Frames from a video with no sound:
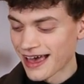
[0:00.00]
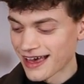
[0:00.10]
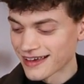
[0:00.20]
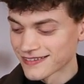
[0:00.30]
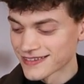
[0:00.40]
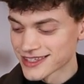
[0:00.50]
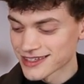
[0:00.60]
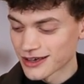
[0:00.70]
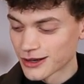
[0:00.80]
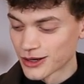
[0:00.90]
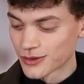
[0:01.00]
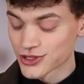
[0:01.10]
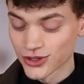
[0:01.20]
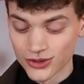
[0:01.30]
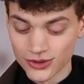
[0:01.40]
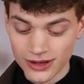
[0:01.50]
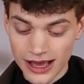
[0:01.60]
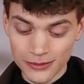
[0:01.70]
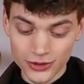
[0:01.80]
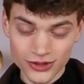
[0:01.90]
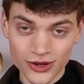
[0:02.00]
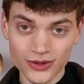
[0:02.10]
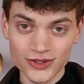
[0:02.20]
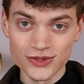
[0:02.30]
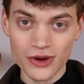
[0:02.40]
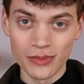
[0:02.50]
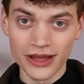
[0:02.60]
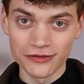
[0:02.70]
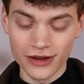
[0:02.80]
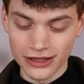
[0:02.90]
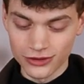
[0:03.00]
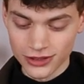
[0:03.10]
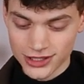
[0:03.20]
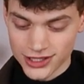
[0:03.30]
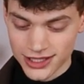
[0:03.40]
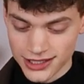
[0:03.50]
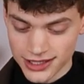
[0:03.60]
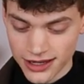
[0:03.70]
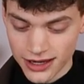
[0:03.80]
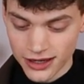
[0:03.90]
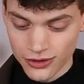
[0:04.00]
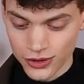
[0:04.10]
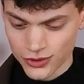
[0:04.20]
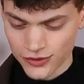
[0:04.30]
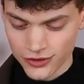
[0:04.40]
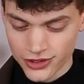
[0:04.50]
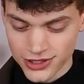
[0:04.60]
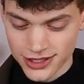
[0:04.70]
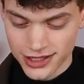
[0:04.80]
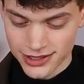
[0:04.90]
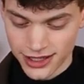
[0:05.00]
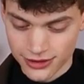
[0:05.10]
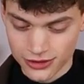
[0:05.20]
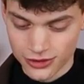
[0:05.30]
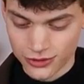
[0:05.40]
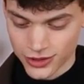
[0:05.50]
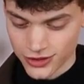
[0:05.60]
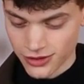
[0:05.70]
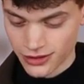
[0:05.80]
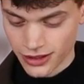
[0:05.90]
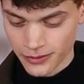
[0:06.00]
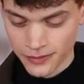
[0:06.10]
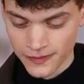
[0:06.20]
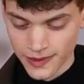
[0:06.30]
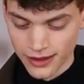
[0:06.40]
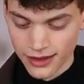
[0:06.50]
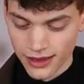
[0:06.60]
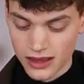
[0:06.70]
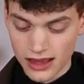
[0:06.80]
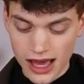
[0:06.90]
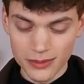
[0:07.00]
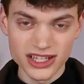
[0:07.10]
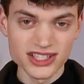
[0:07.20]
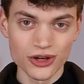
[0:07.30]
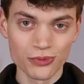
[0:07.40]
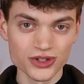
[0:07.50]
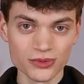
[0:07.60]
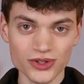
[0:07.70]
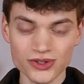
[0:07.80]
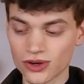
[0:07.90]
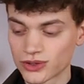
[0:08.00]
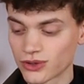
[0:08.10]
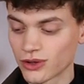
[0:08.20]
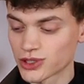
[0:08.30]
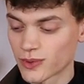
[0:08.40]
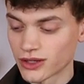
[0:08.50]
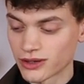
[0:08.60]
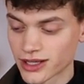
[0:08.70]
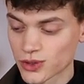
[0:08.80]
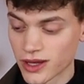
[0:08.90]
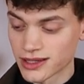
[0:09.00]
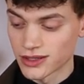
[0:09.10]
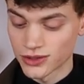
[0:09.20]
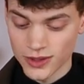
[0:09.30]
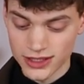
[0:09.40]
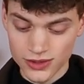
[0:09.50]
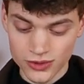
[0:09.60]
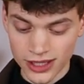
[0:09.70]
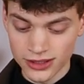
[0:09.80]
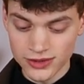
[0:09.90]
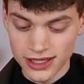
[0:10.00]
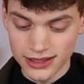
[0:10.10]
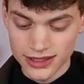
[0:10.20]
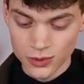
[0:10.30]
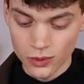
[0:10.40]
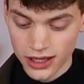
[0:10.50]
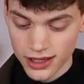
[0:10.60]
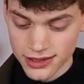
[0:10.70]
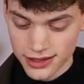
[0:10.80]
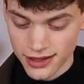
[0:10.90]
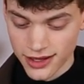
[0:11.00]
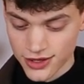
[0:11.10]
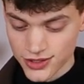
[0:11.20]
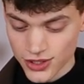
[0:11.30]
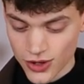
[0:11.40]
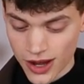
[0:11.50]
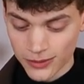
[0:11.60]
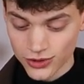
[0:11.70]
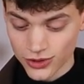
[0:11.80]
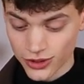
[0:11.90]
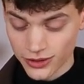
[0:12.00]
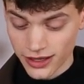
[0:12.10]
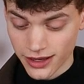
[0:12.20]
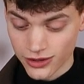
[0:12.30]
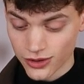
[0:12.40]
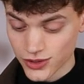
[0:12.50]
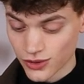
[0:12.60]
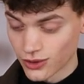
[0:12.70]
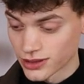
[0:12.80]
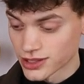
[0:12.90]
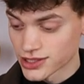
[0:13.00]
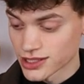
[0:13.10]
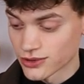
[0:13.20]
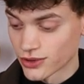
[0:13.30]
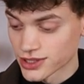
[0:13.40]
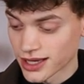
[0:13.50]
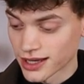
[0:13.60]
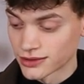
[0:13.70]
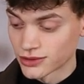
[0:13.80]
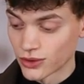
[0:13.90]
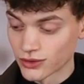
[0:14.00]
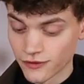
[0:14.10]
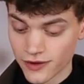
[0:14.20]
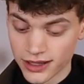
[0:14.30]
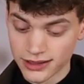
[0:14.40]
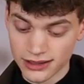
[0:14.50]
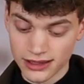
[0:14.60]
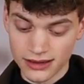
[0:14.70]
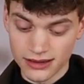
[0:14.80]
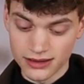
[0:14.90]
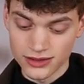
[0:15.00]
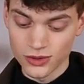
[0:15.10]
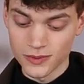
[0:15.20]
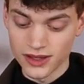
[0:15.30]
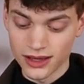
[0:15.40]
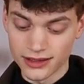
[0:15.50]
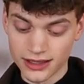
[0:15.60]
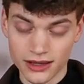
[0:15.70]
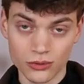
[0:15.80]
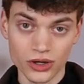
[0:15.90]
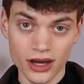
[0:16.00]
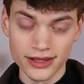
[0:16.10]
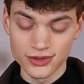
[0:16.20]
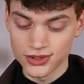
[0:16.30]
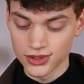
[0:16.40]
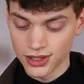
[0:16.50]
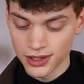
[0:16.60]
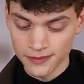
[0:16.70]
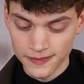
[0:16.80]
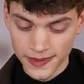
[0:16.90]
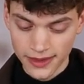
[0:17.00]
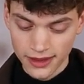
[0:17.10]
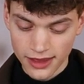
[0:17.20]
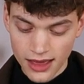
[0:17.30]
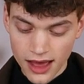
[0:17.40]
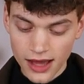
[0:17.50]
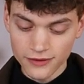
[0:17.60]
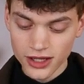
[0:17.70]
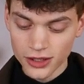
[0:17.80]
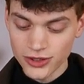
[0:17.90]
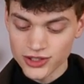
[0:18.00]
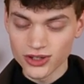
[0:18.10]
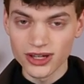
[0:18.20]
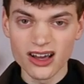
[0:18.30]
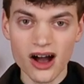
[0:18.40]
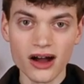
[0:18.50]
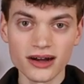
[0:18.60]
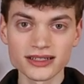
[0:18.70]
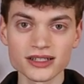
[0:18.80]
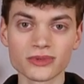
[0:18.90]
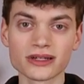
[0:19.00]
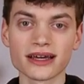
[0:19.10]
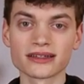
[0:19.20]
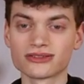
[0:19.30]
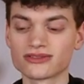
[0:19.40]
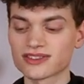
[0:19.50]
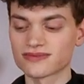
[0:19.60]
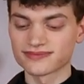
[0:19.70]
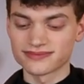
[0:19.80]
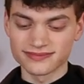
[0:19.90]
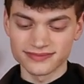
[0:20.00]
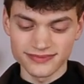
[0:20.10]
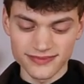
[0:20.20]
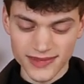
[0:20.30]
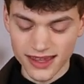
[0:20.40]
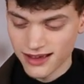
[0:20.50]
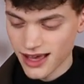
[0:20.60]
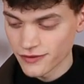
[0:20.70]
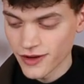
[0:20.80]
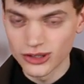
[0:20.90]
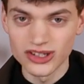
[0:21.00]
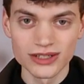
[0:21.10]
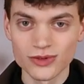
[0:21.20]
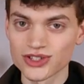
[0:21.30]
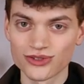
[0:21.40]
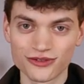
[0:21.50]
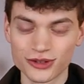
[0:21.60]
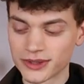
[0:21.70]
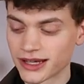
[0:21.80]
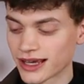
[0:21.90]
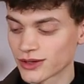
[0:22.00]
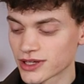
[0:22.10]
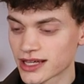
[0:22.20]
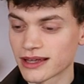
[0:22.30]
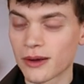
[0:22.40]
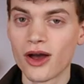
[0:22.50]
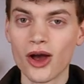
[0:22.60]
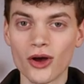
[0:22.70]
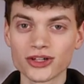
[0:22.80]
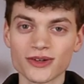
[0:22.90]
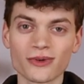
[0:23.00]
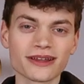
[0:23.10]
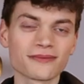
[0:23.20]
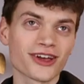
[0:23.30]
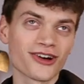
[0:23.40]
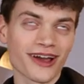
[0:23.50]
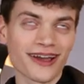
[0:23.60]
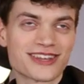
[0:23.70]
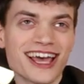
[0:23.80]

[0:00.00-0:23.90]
and um, so I'm not going to apply for any colleges this year or universities, I don't know what you call them. I mean, it's still possible to go to college when you're like 20 or 22. I don't think that's weird. So I'm not hurrying going to college as long as I don't find an, something that I would like to study. I've thought about studying art, but I don't... I found that it was not for me. It was... It, so when, okay,